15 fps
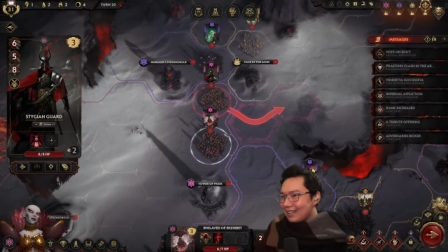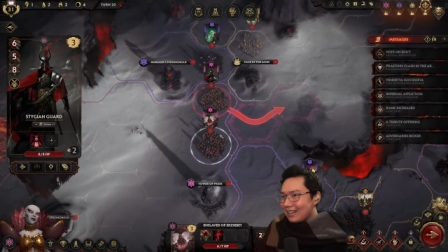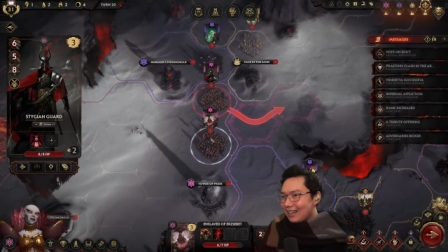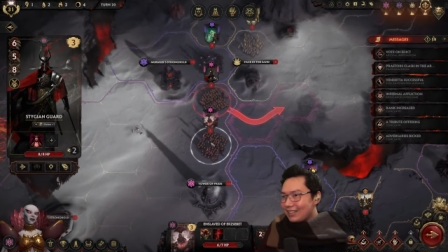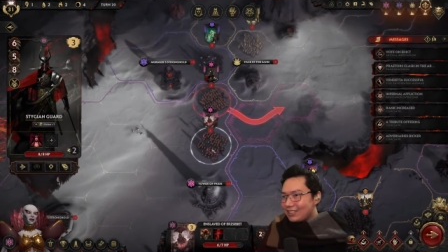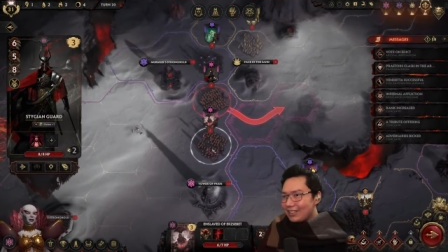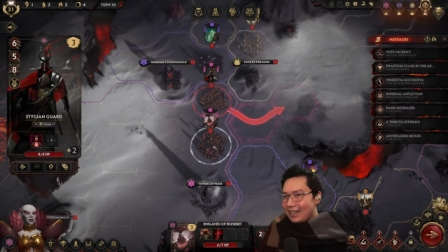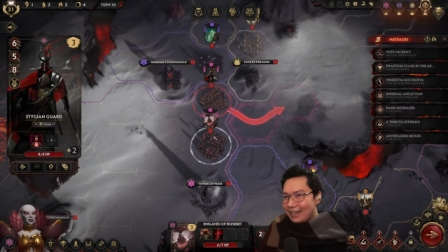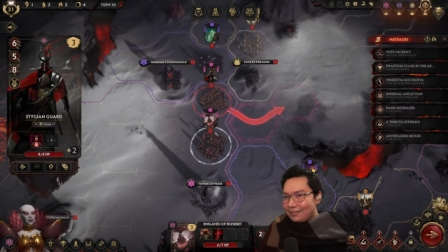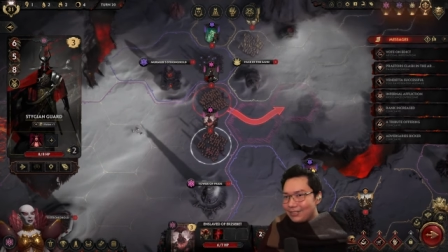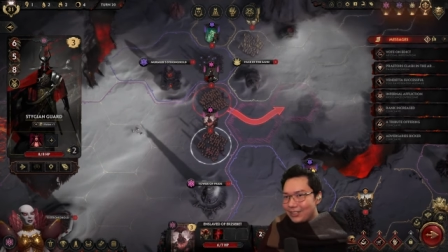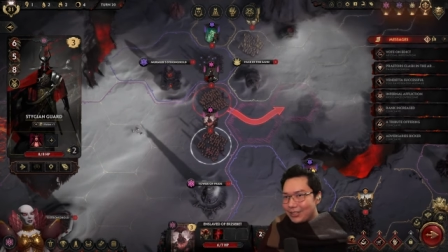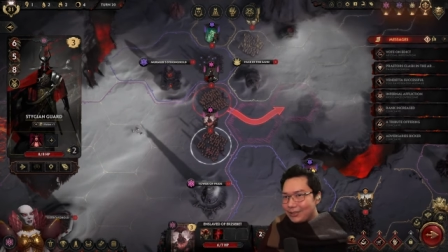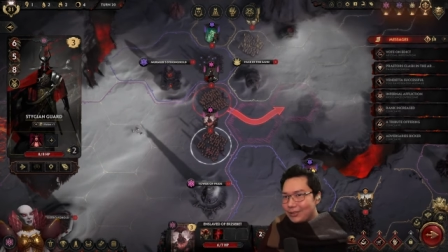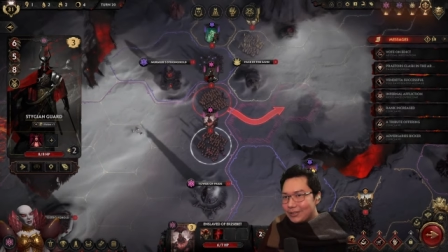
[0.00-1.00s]
I should have
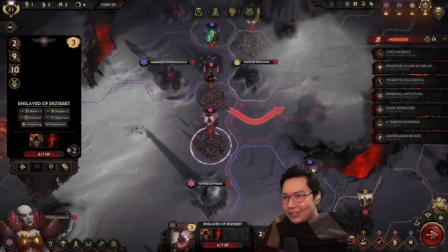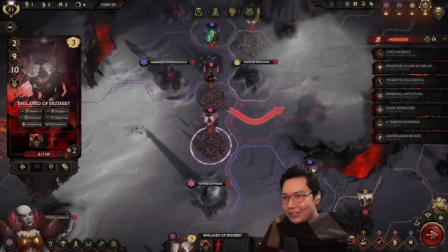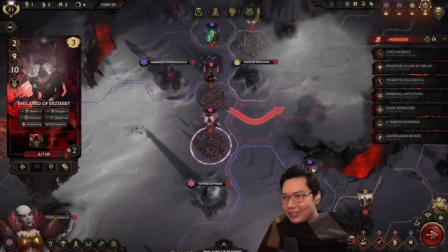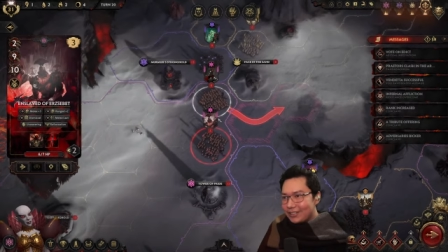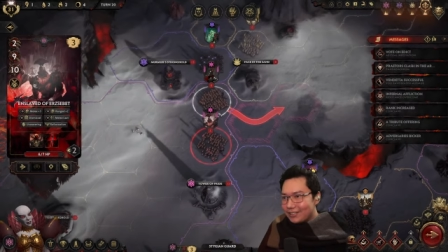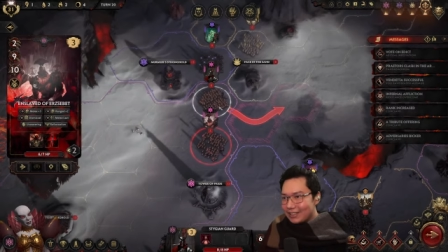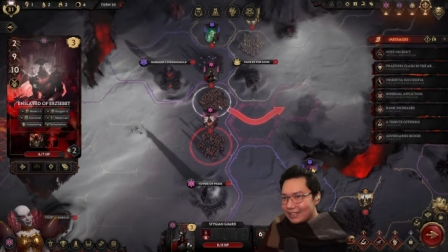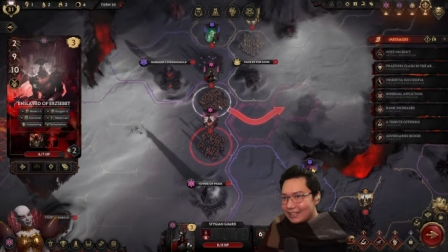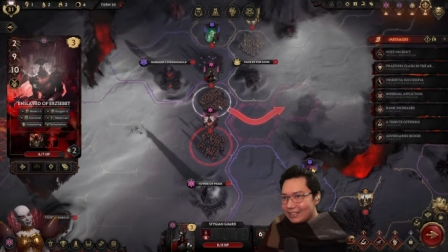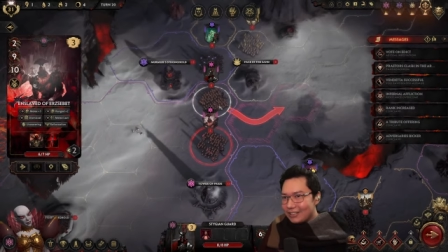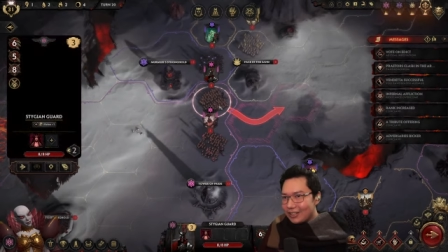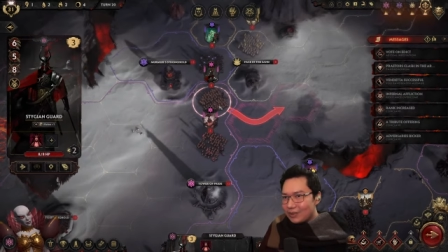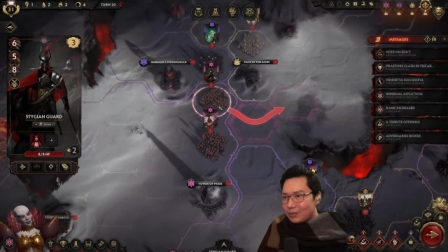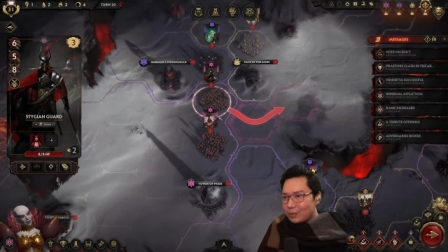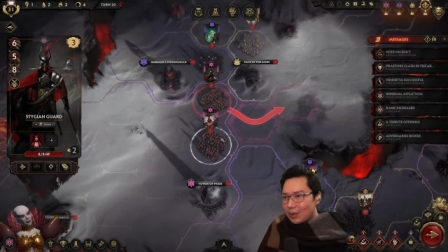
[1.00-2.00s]
two good units,
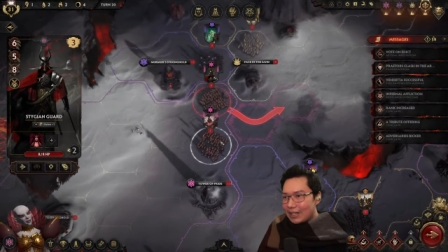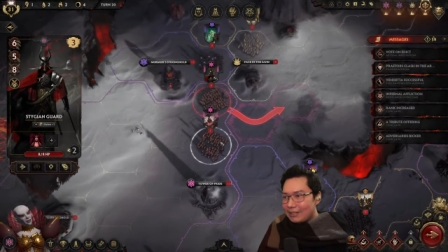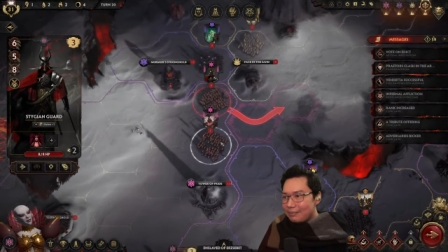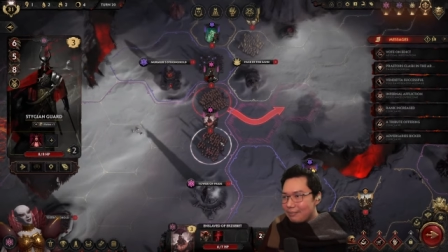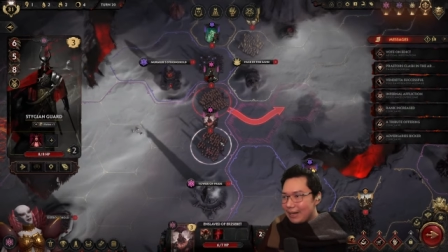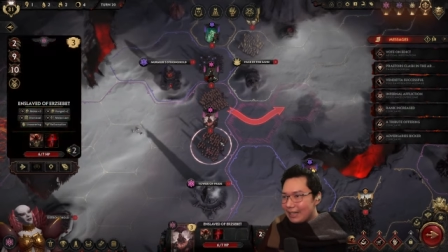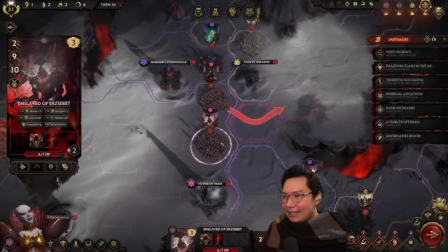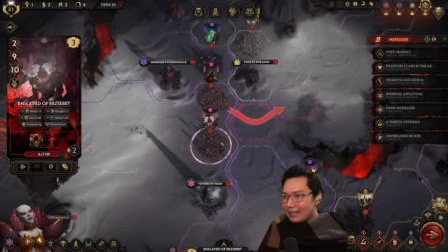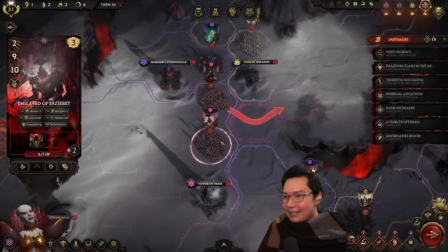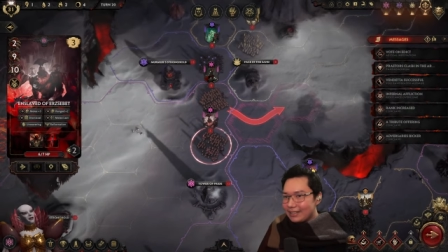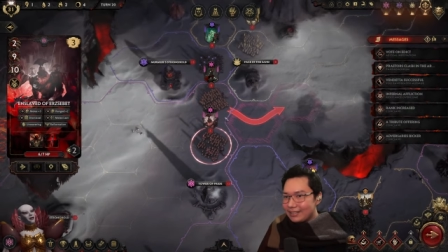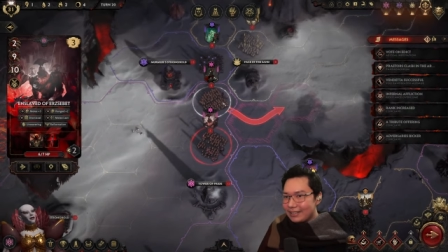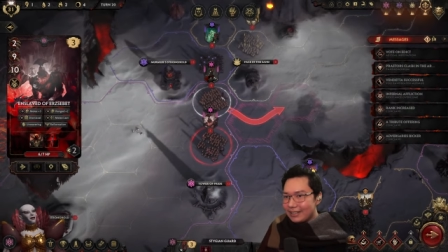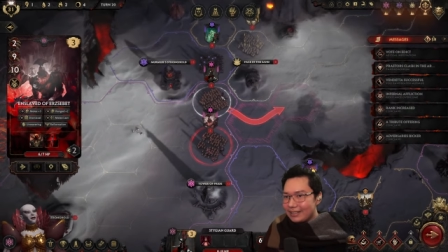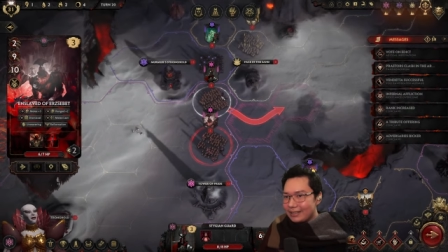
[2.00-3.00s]
not one mega
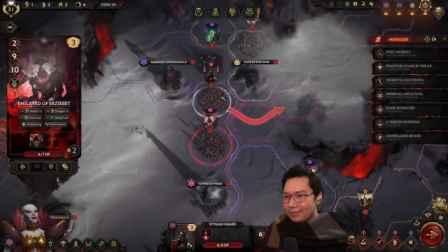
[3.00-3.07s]
unit.